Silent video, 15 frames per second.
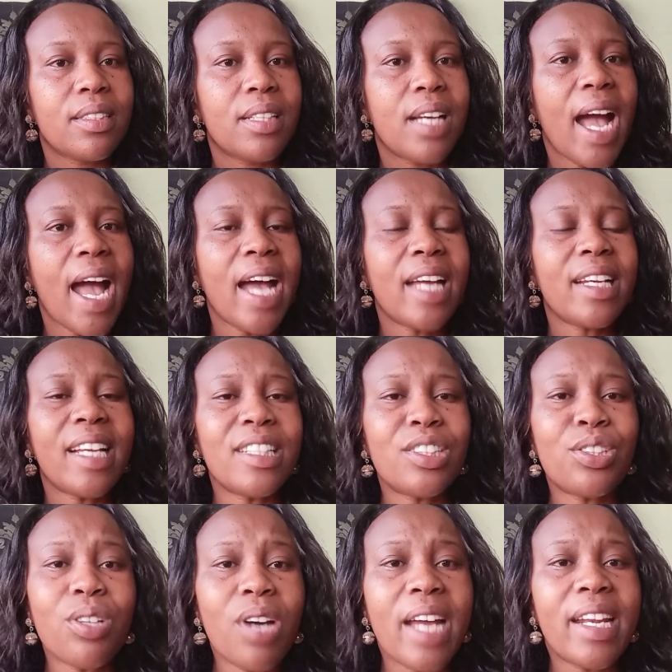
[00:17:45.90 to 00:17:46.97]
And I
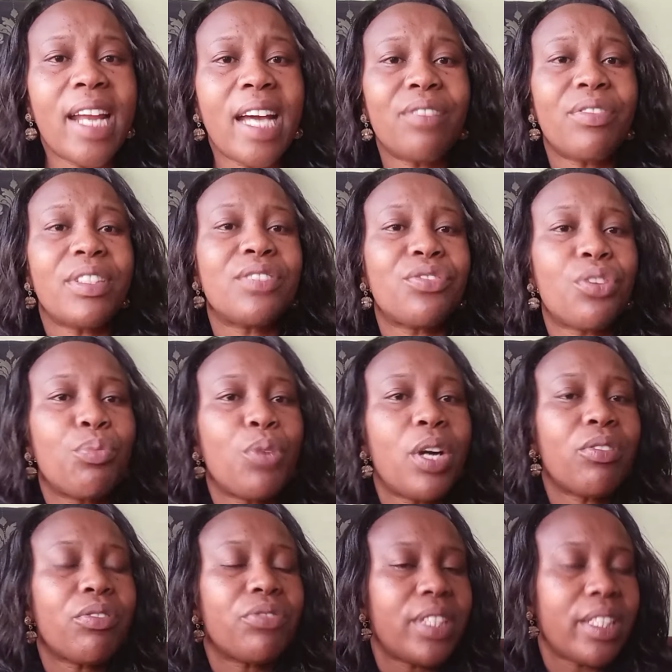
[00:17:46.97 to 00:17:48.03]
saw an advice from one
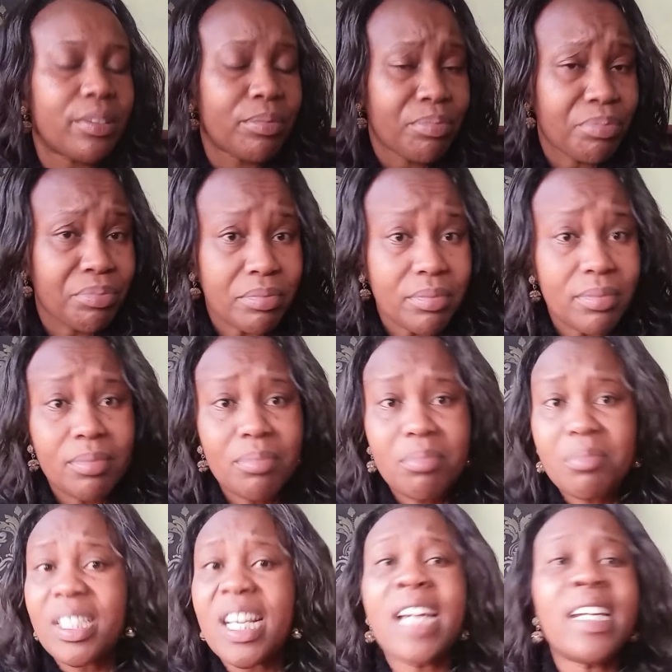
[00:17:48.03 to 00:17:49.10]
of the
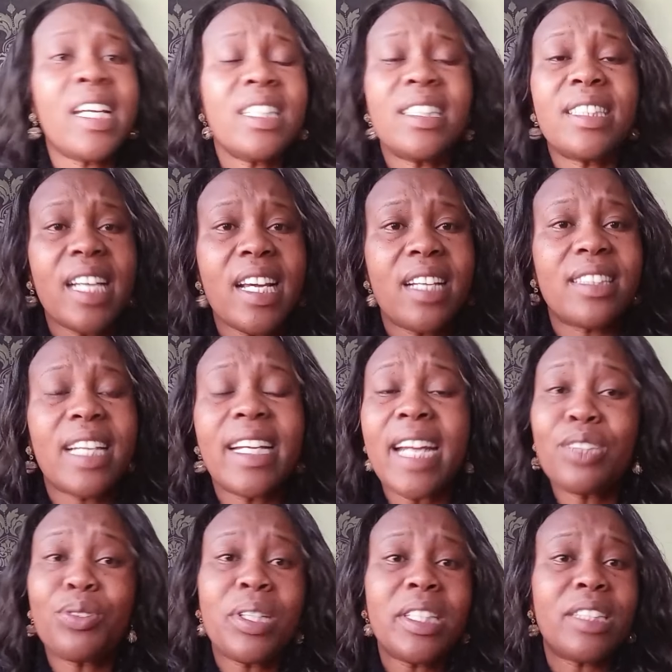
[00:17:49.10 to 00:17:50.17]
naysayers. And
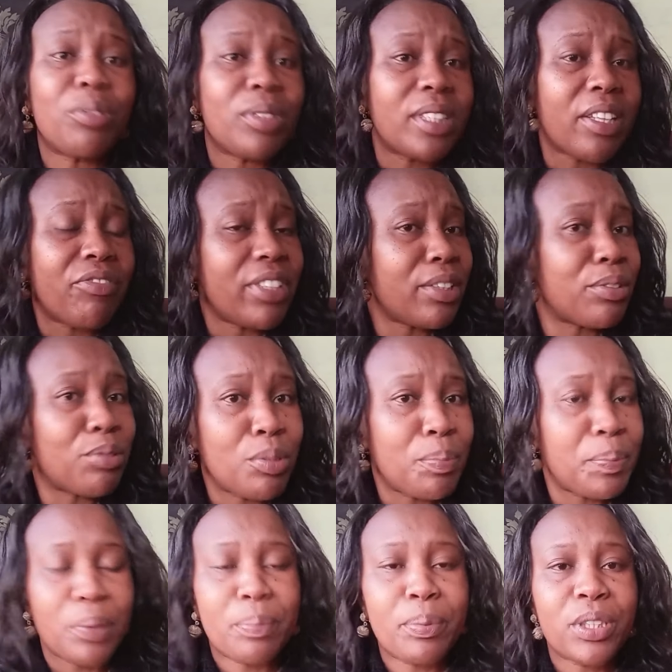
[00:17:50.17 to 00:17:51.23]
actually, it was a very good
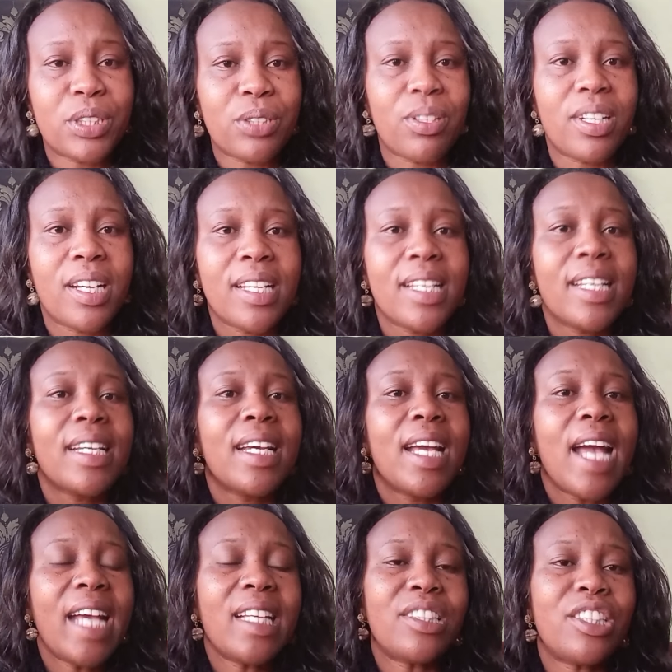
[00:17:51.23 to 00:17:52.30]
proposal.
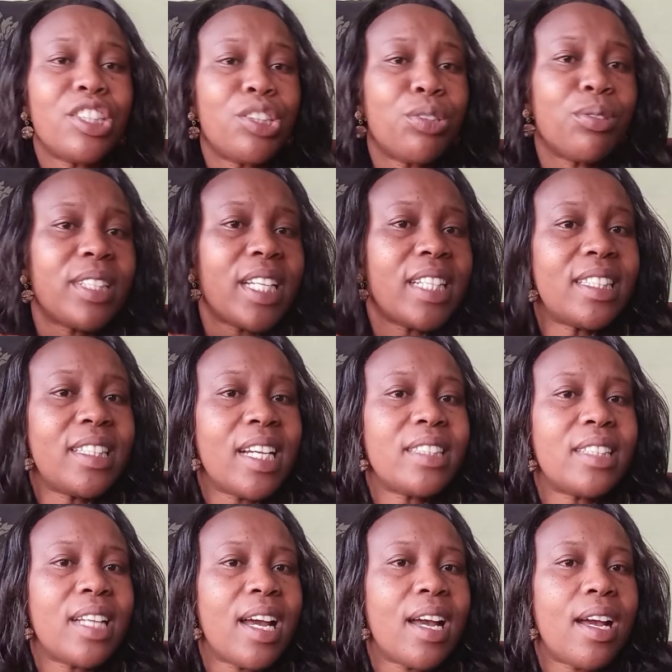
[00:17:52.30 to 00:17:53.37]
She should get
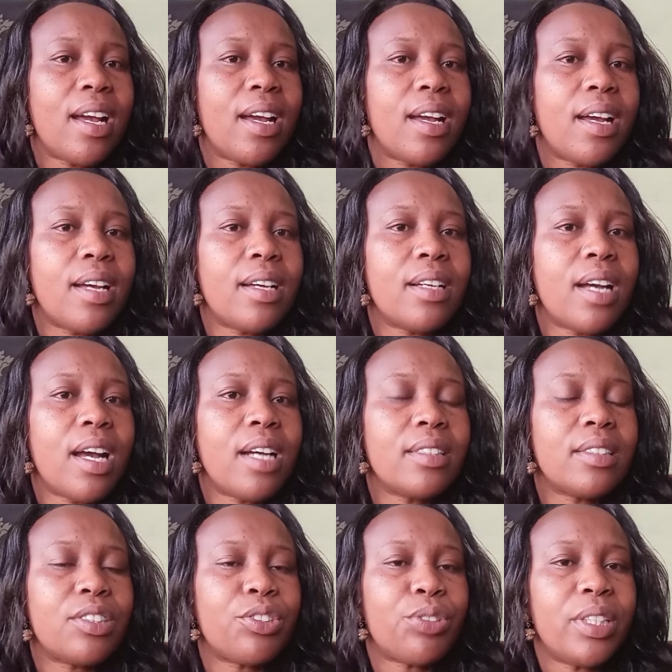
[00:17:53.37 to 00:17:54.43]
that
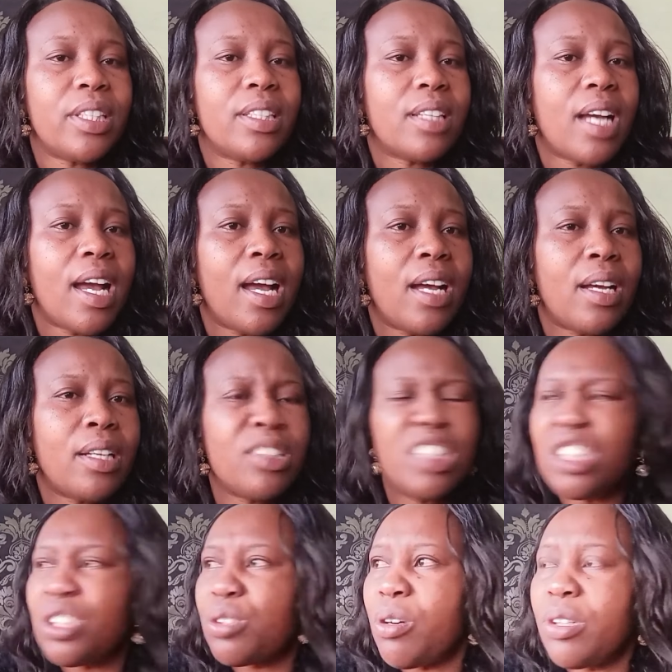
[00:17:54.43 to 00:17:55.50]
it
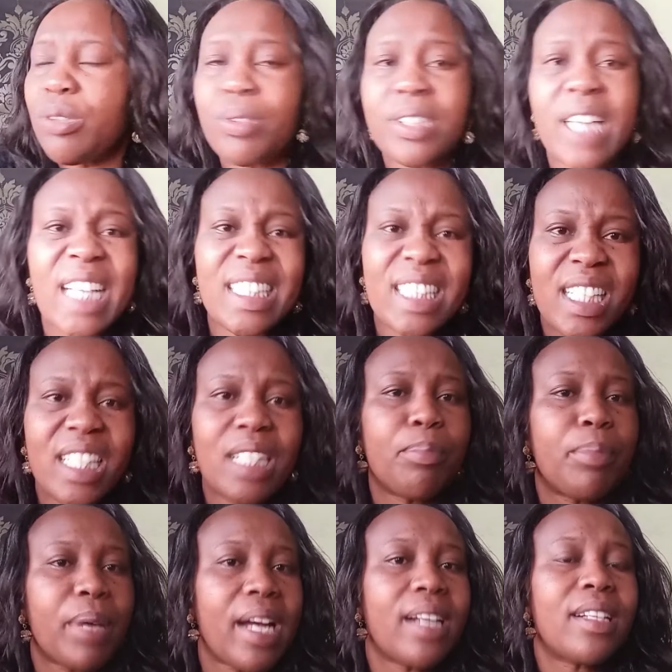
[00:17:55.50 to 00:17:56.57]
is called what, a sling
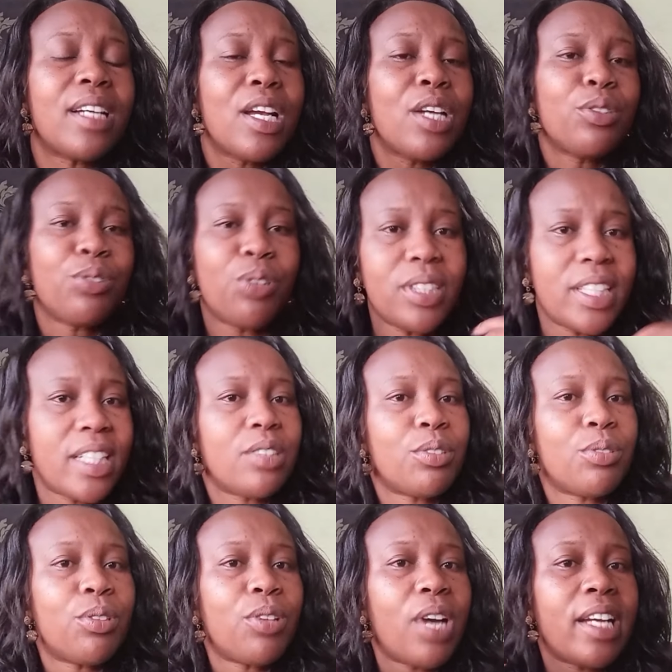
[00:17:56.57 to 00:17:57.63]
bag,
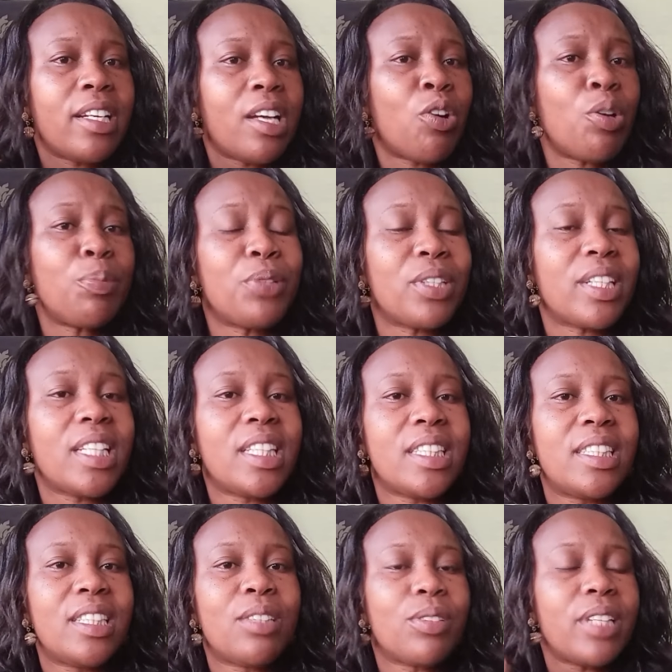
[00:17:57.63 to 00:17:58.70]
I hope you'll get the
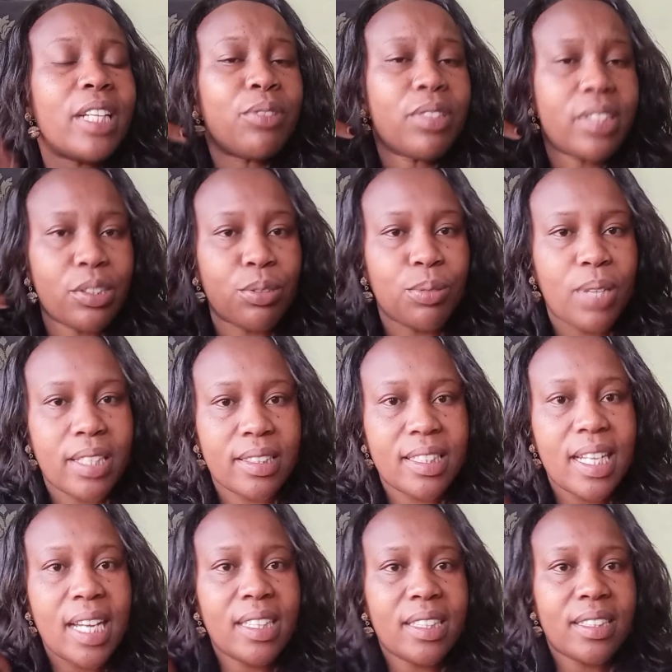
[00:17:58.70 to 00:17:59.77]
tingle, that one that you can
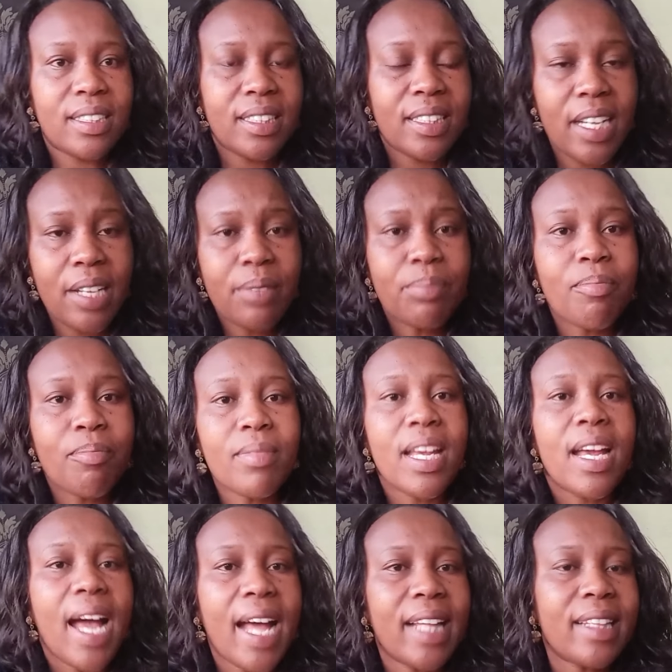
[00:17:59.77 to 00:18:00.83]
tie it here
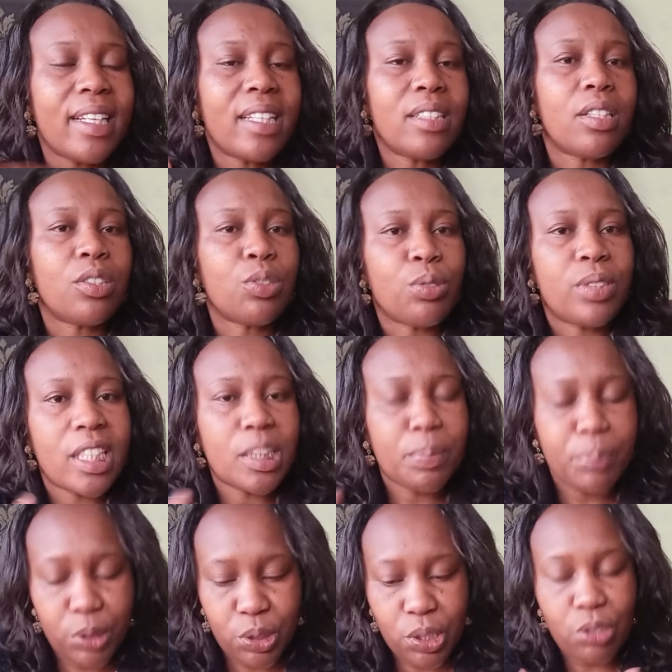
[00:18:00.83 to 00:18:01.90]
and then you just
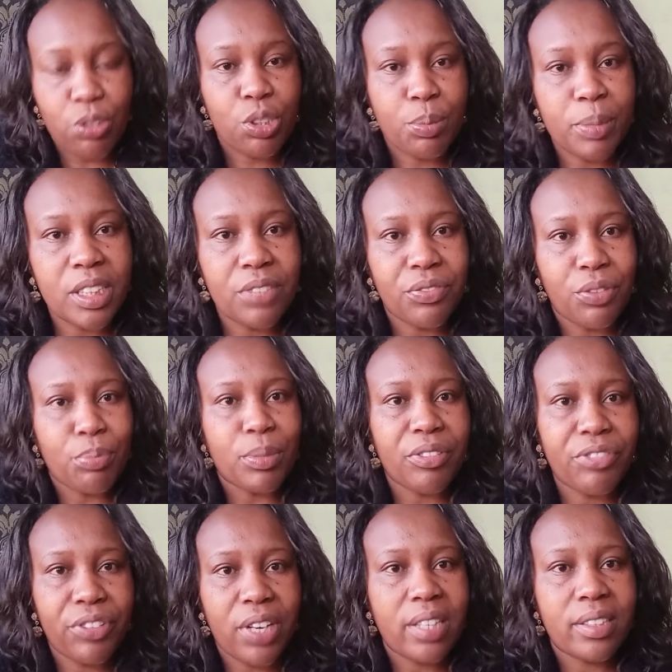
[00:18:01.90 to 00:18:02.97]
put your documents from the
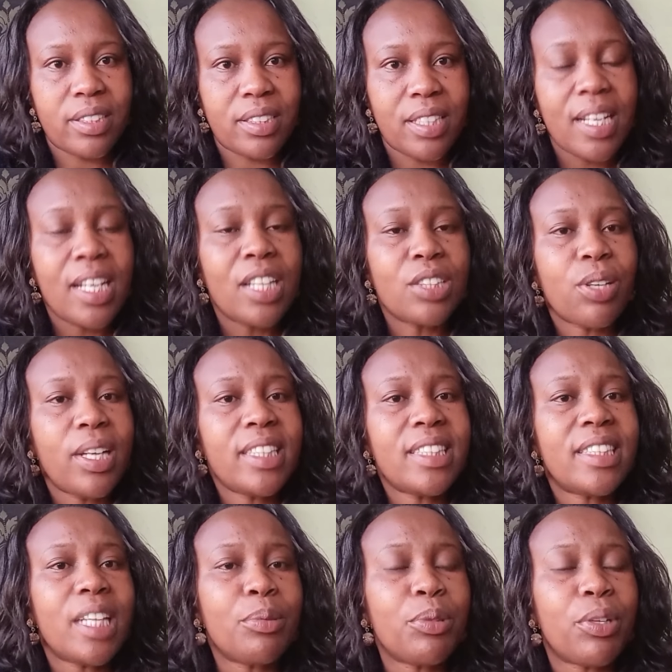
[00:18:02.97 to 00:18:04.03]
front, so
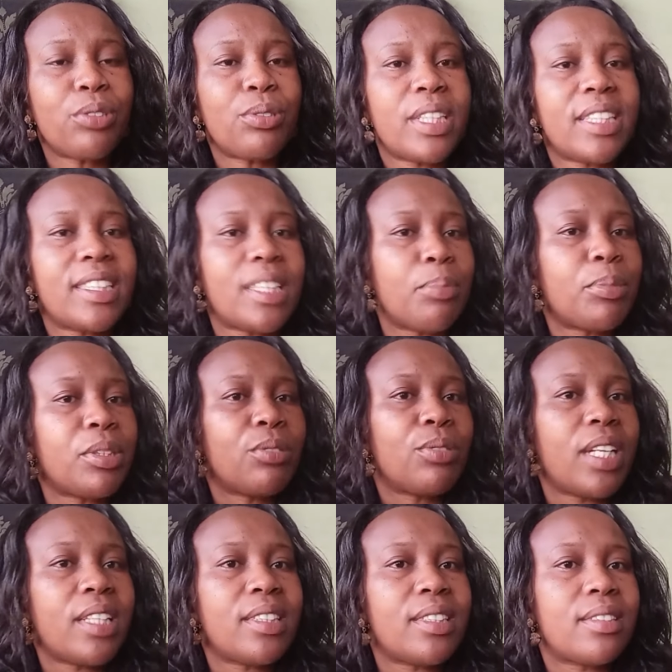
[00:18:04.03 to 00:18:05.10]
anytime you want to take something you
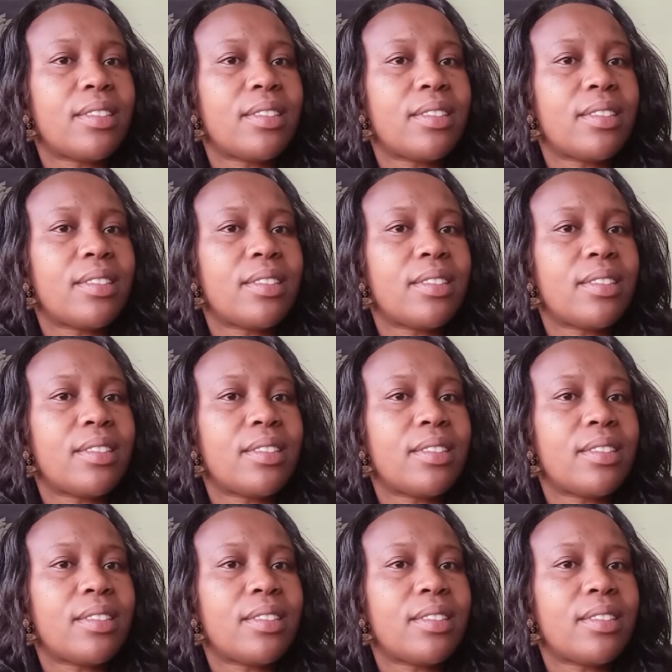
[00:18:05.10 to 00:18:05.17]
just